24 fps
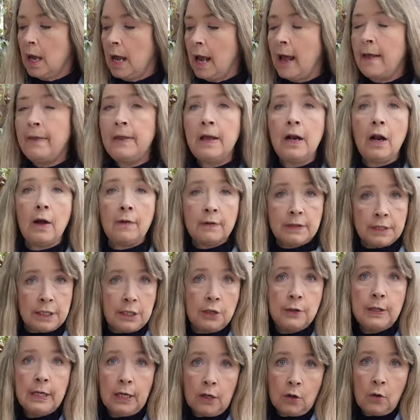and then all of a sudden
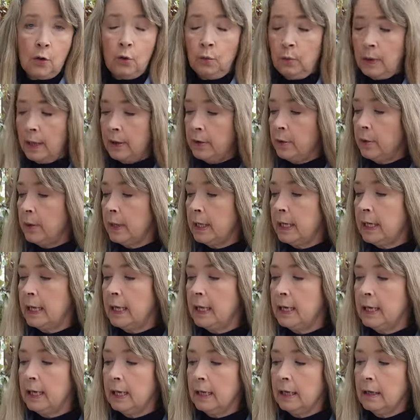you get cold weather
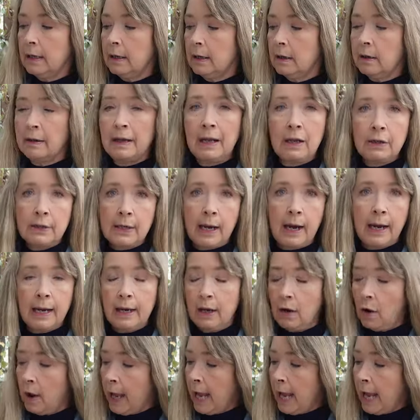again, they'll die.